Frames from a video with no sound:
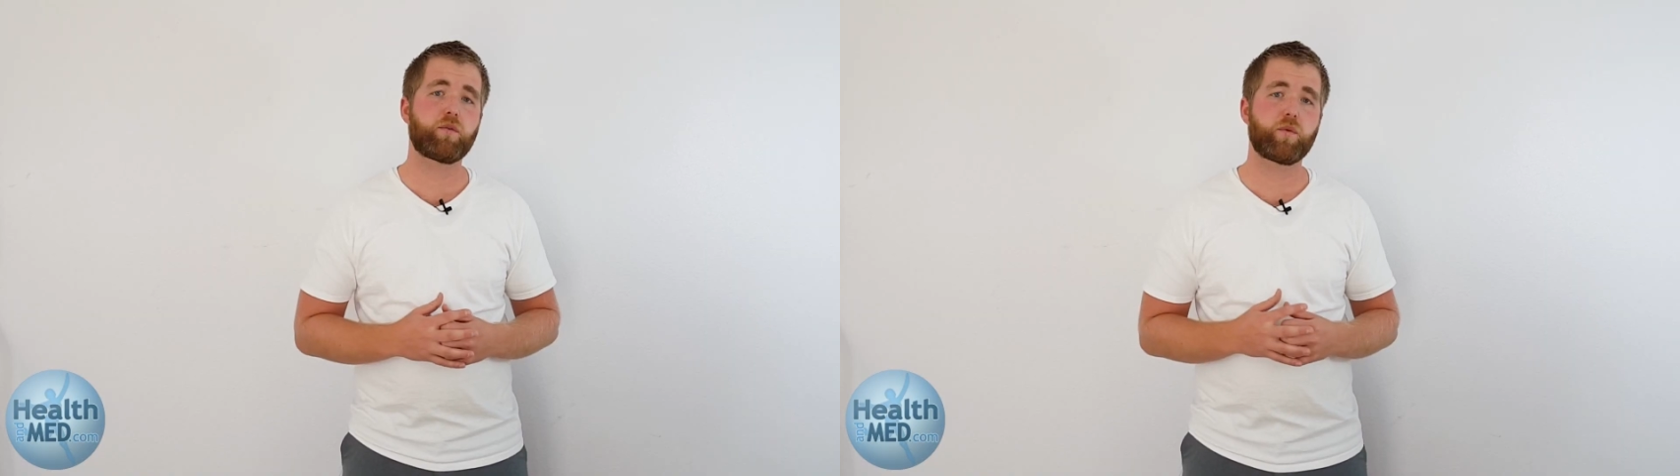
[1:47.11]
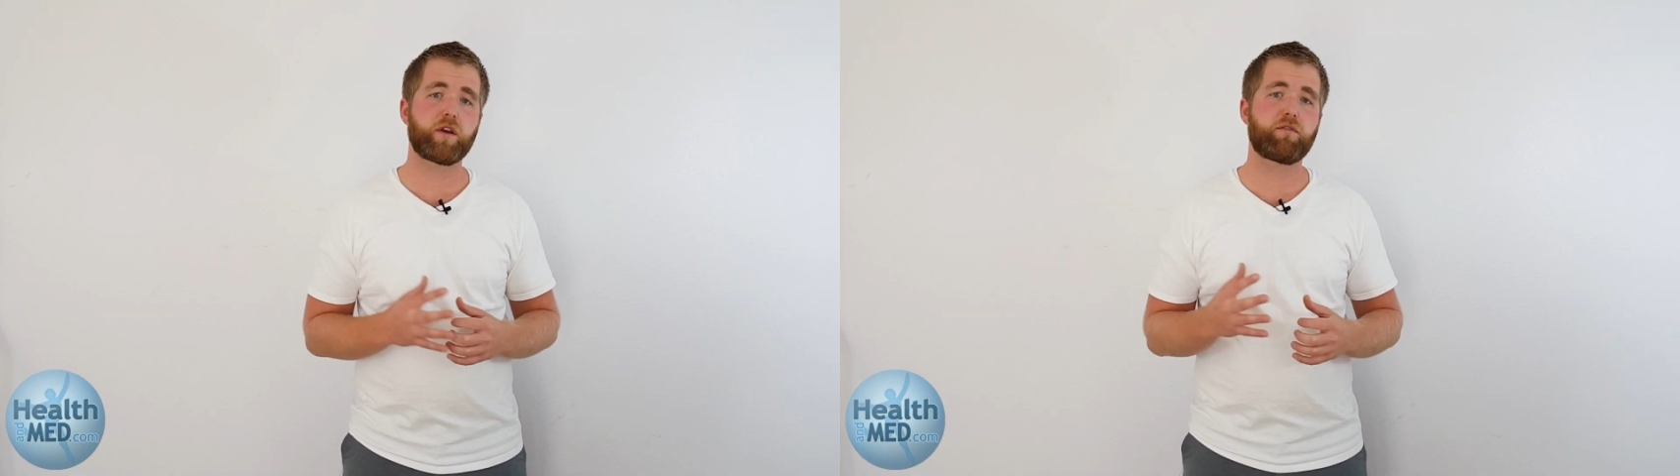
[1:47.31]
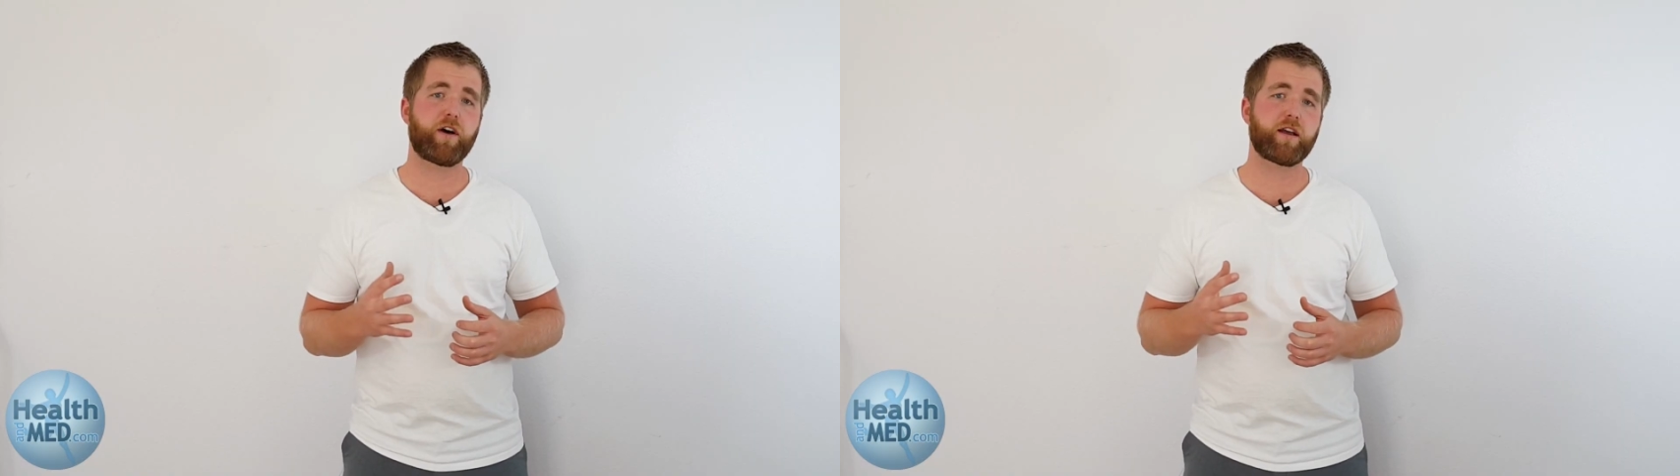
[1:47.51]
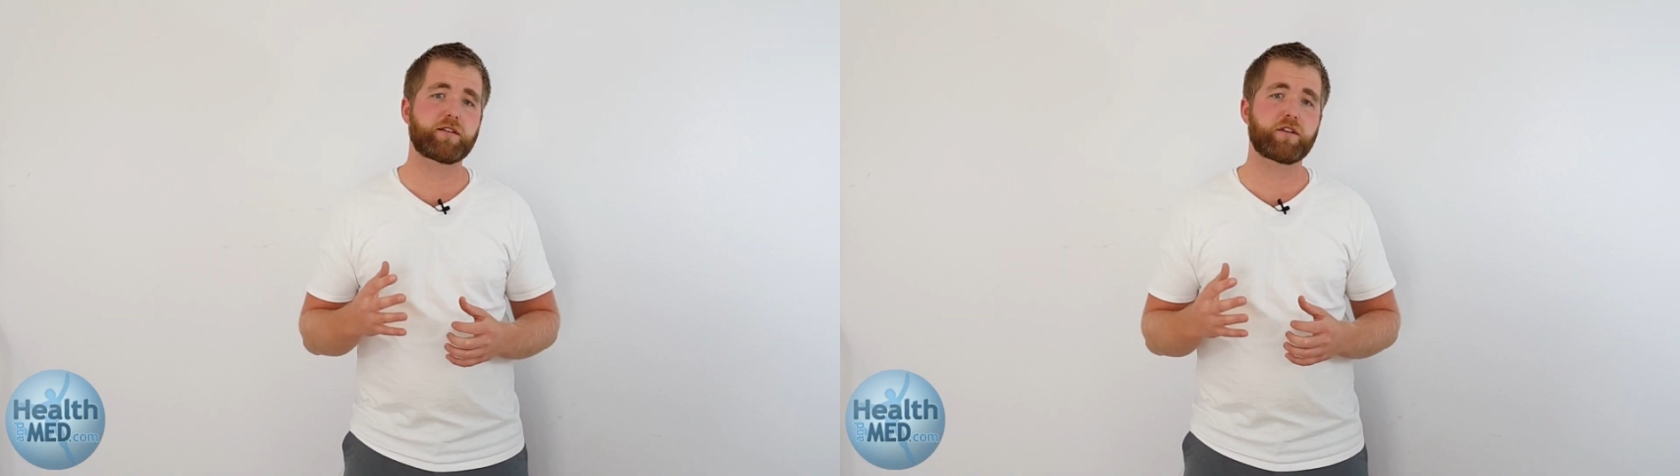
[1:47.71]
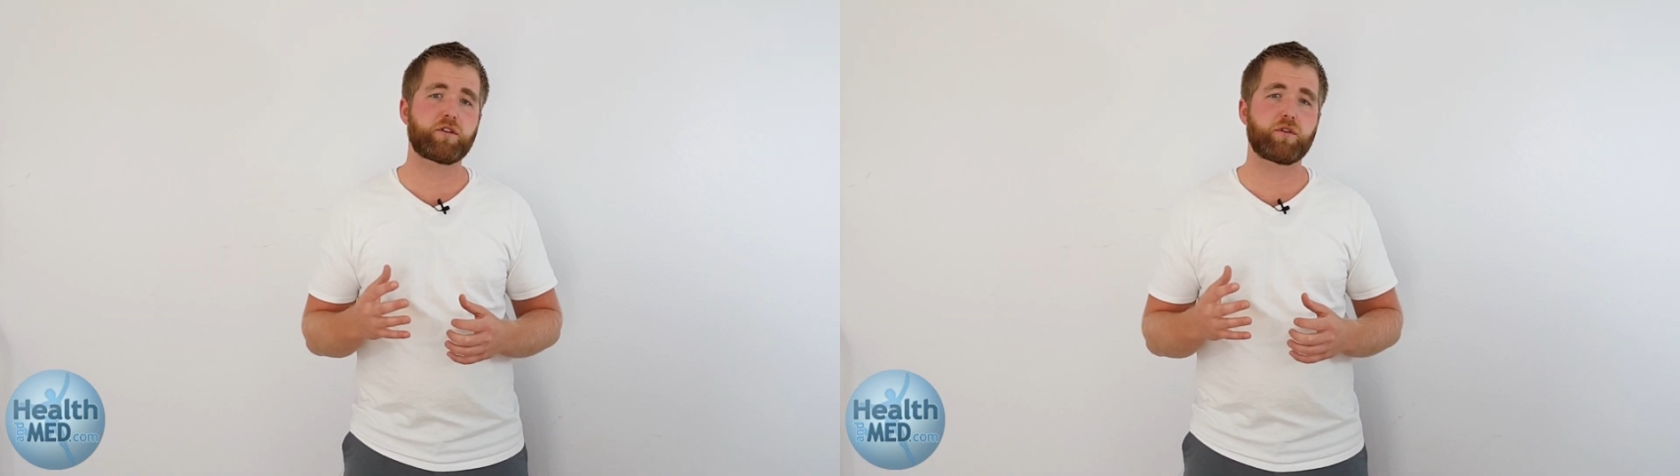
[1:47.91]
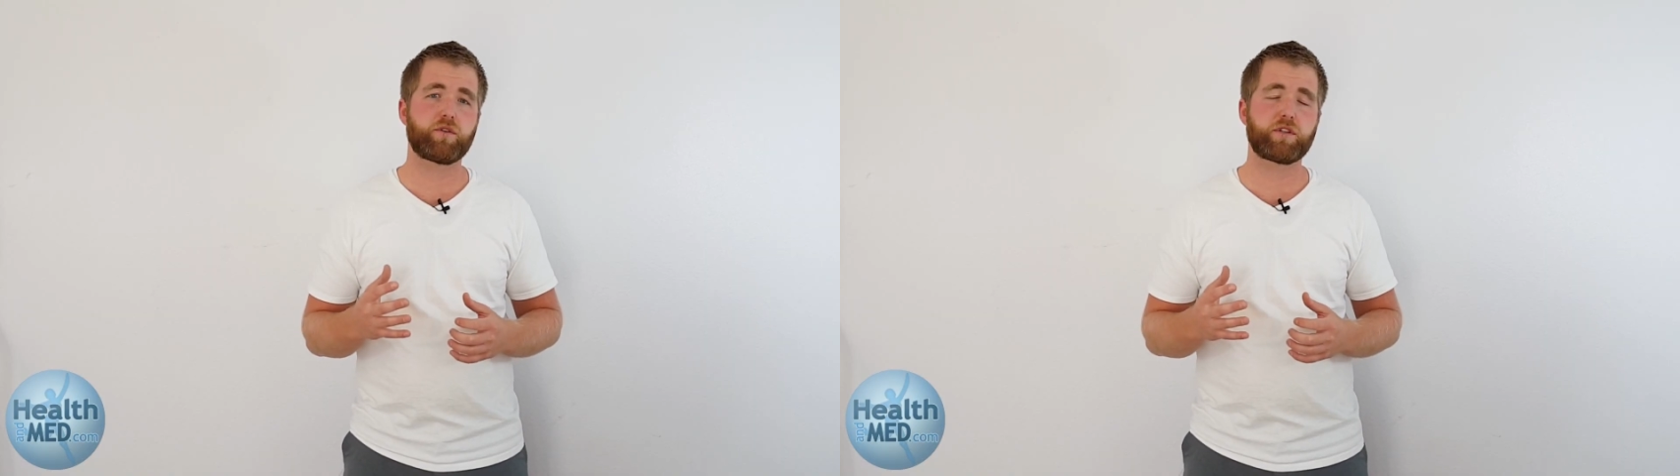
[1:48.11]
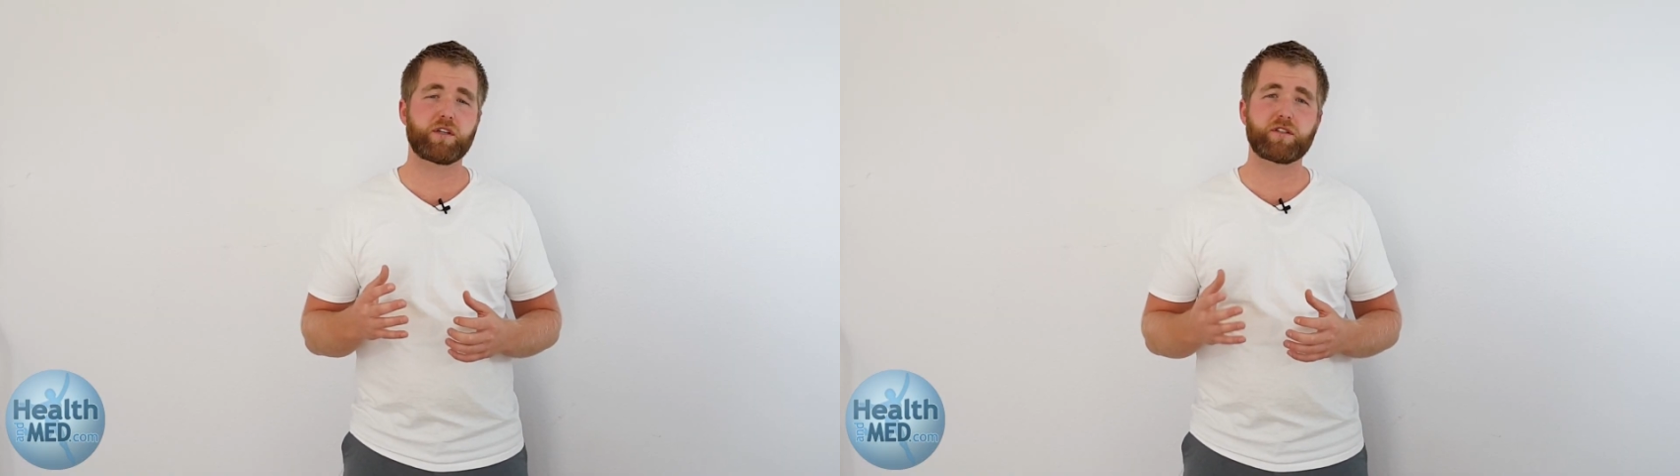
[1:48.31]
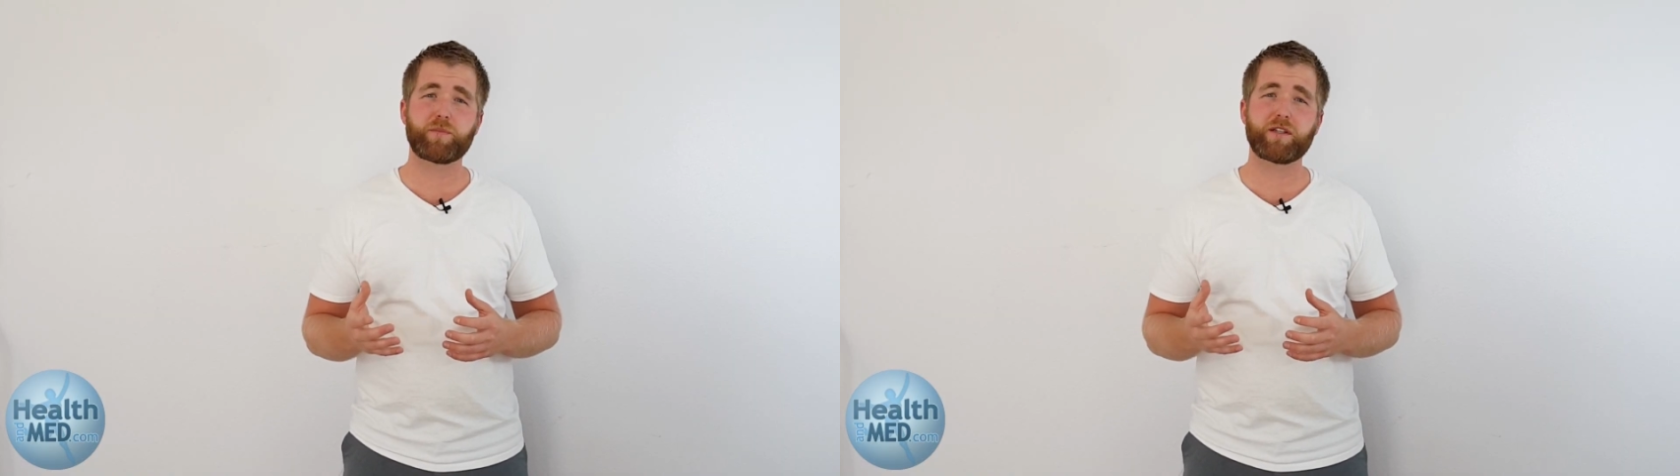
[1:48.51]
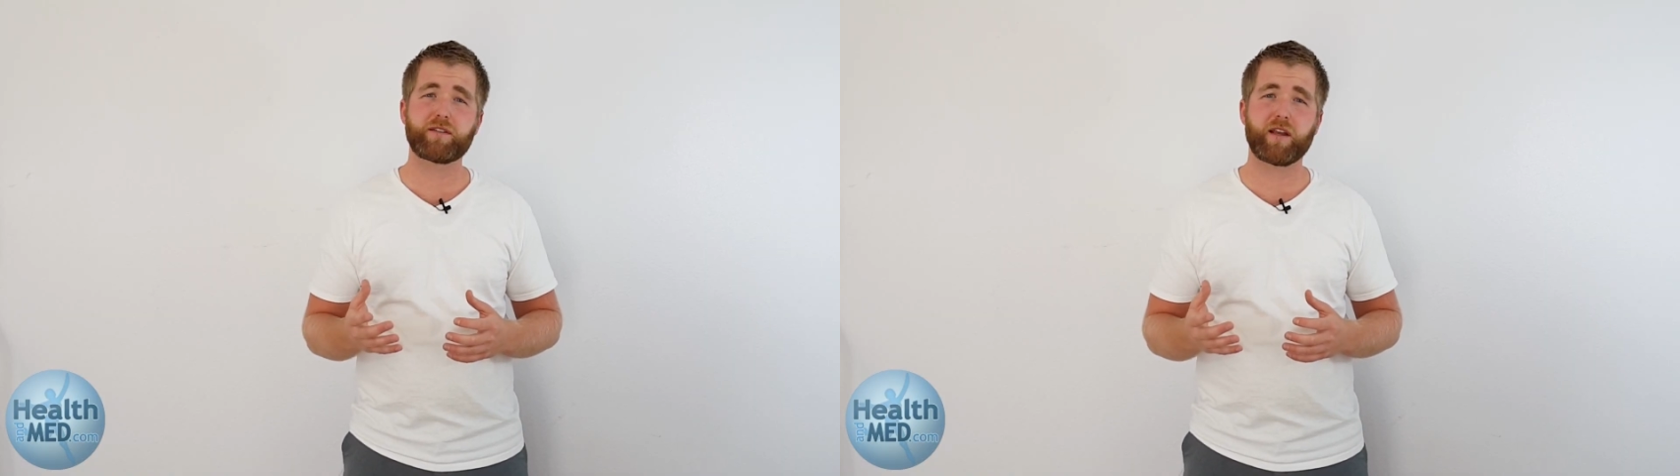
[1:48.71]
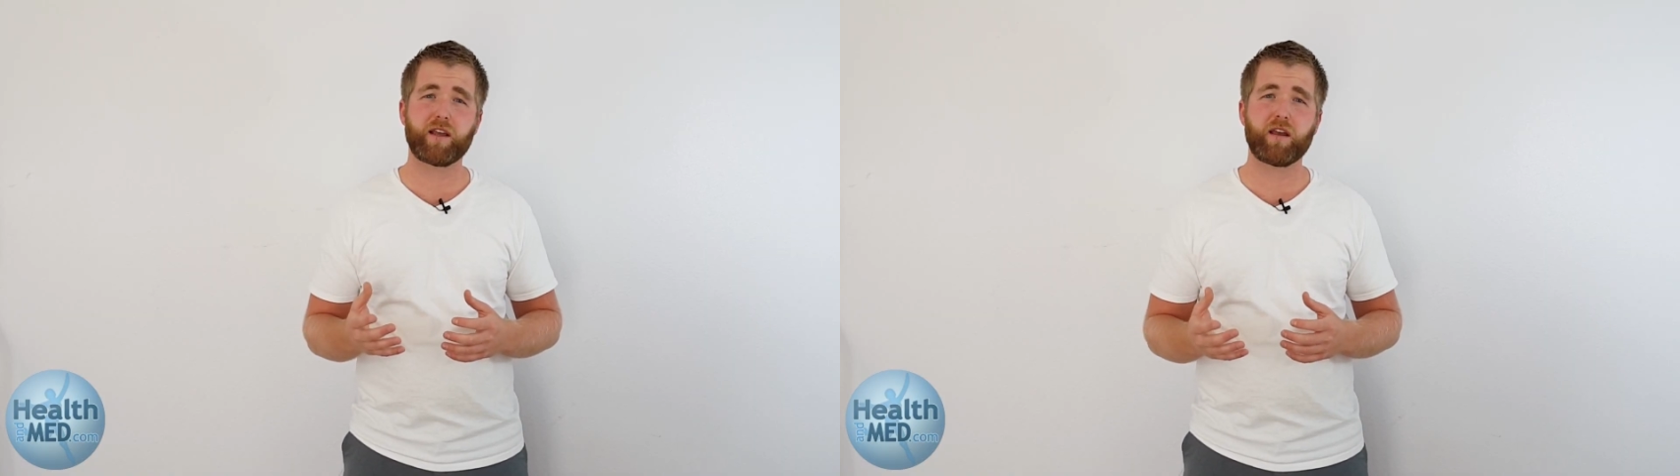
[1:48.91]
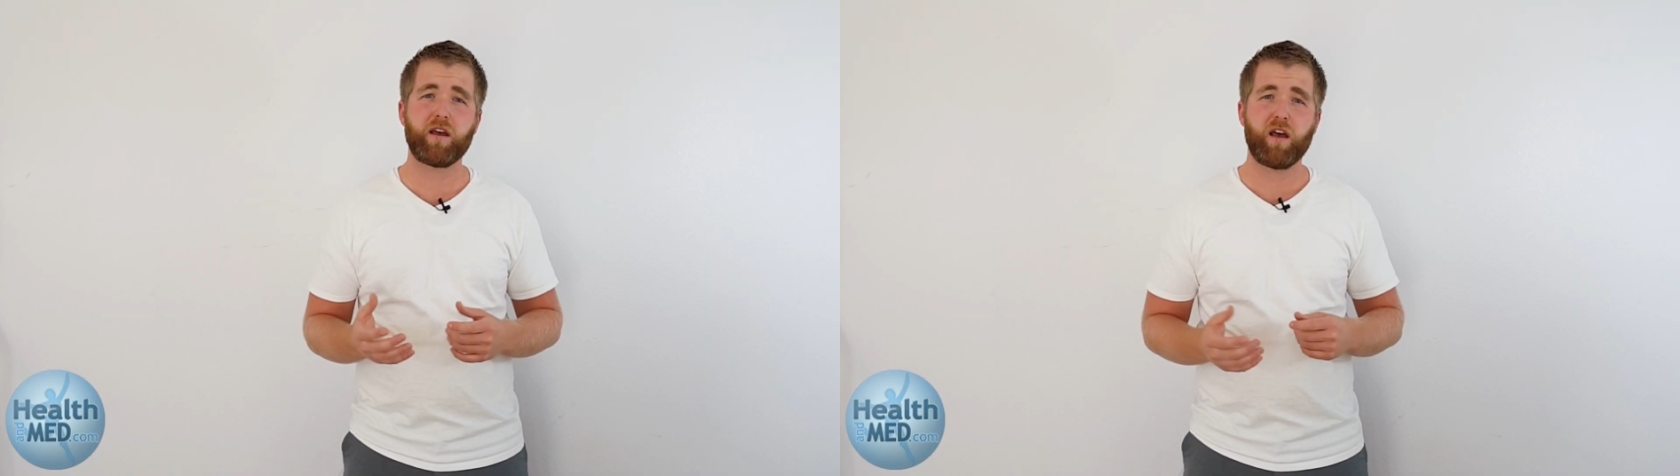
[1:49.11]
we advise that you're using a speed setting